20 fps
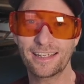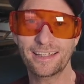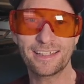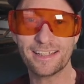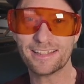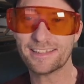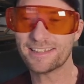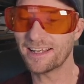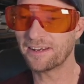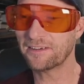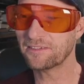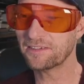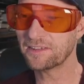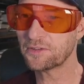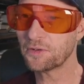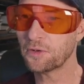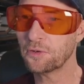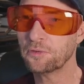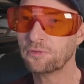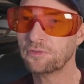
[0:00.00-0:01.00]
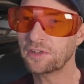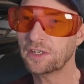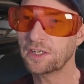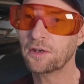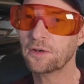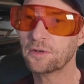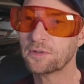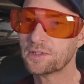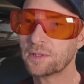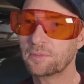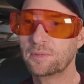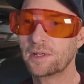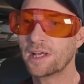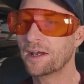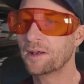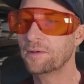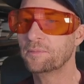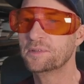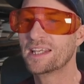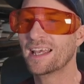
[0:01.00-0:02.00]
gets out of this whole video
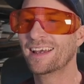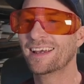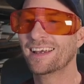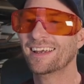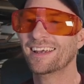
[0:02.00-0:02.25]
sometimes.